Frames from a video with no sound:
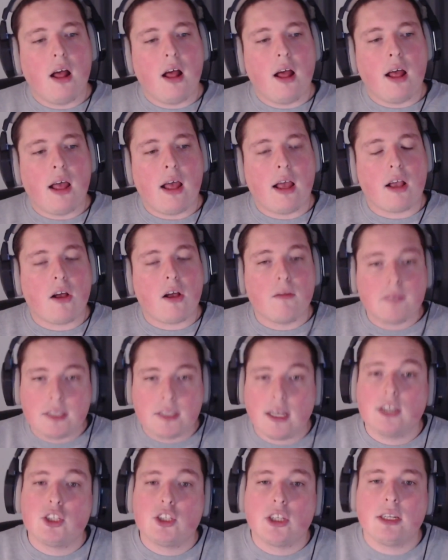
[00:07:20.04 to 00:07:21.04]
a
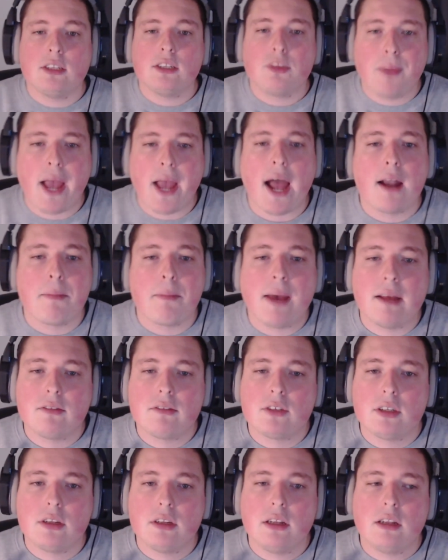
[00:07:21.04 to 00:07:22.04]
conversation that needs to be had
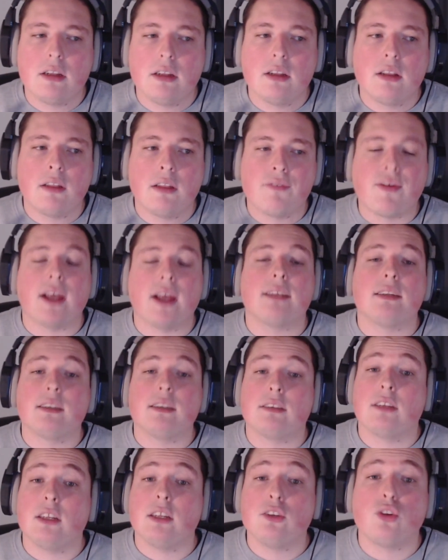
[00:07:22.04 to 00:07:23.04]
about the fact
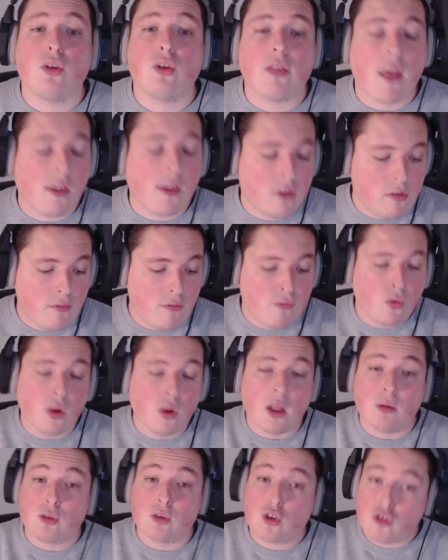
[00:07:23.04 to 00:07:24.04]
is in 2004
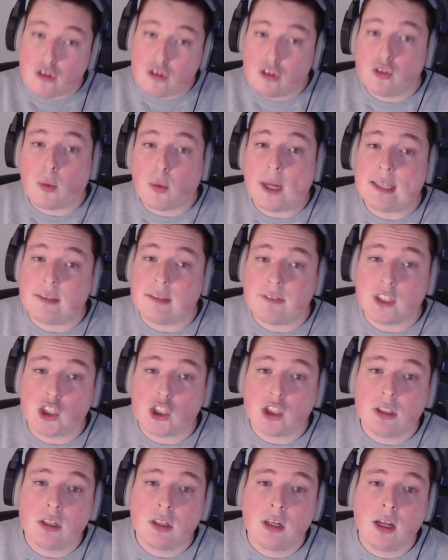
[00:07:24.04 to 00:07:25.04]
there was a cruiserweight
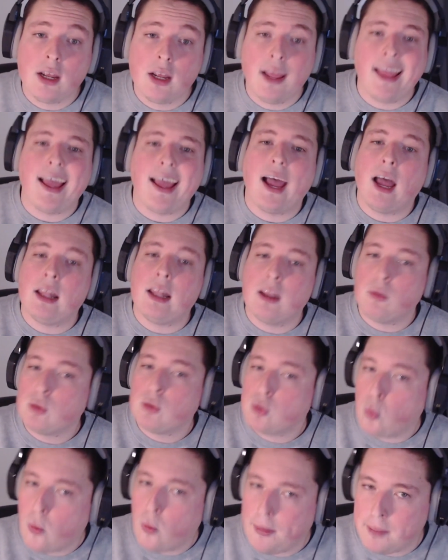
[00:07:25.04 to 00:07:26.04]
division and there
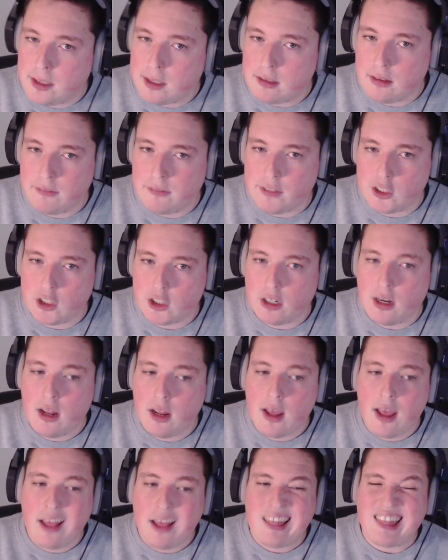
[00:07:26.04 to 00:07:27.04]
was a women's division
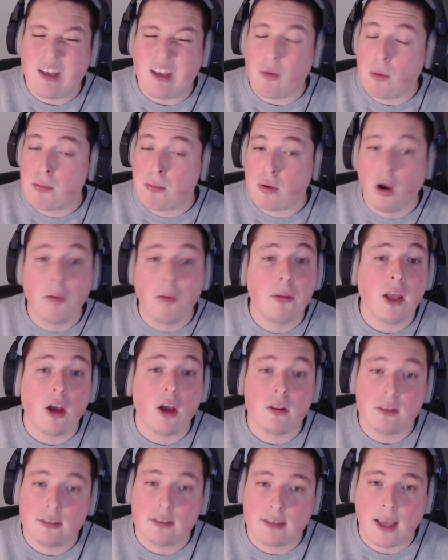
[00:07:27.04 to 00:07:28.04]
that were probably
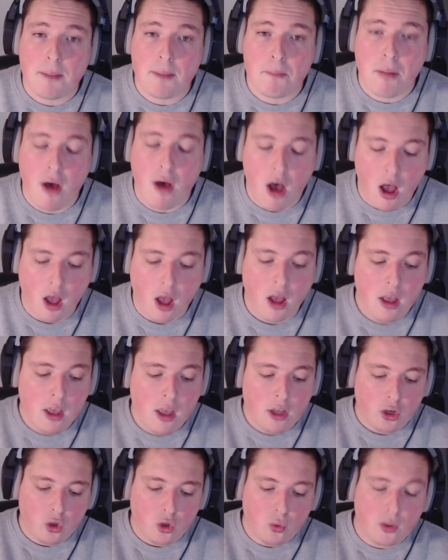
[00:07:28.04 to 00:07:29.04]
on the same par.
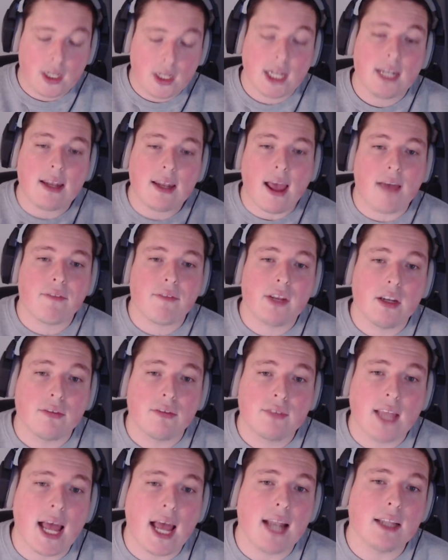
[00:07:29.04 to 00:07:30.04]
You didn't have
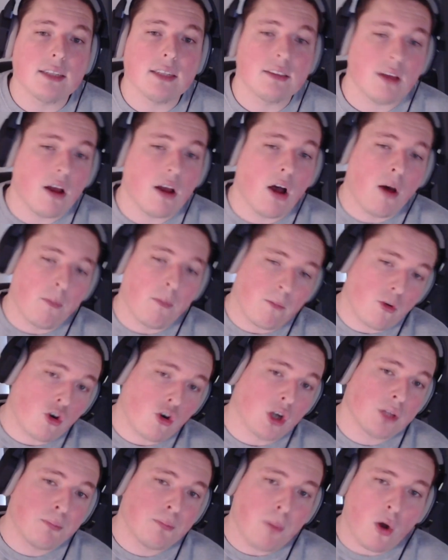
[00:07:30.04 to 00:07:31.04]
enough talent
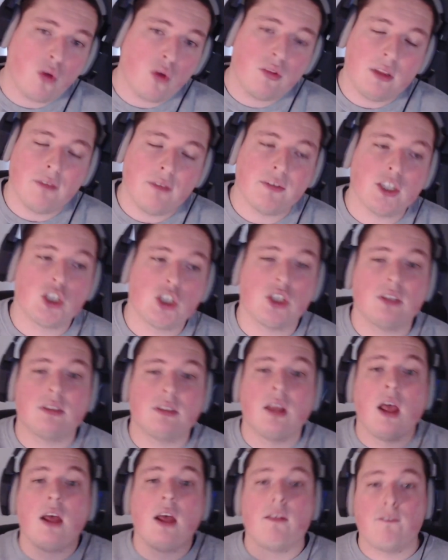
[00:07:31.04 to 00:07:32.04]
across both
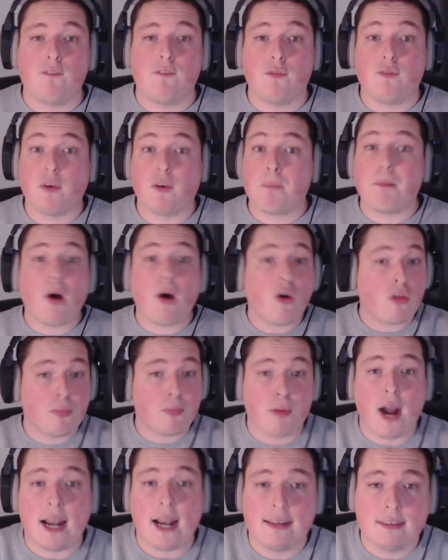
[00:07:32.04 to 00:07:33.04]
divisions for
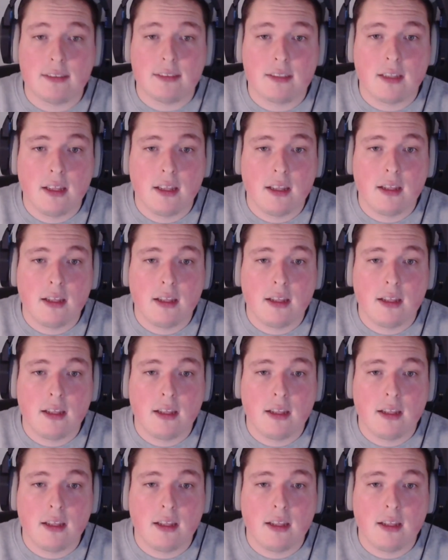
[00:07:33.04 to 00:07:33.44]
both brands.